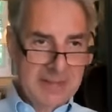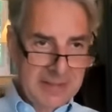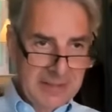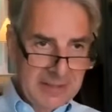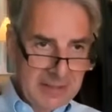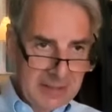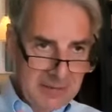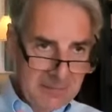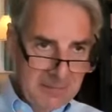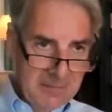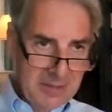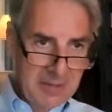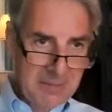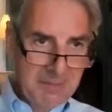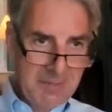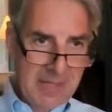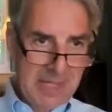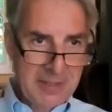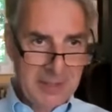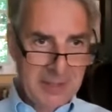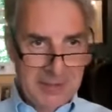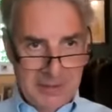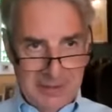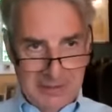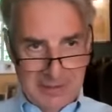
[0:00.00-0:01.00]
And you
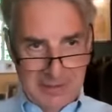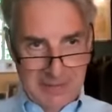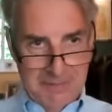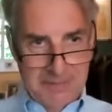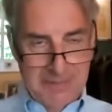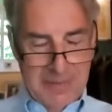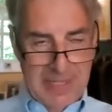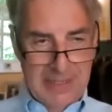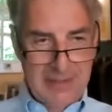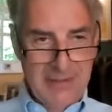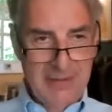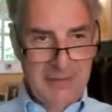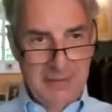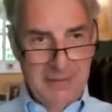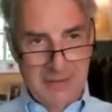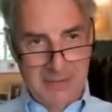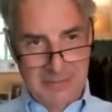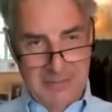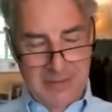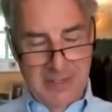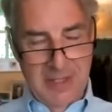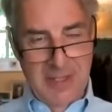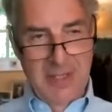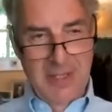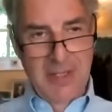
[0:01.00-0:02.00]
mentioned the panel that
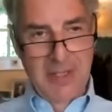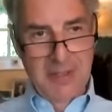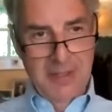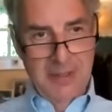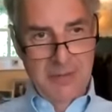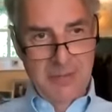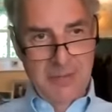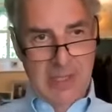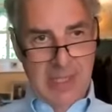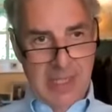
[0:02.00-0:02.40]
we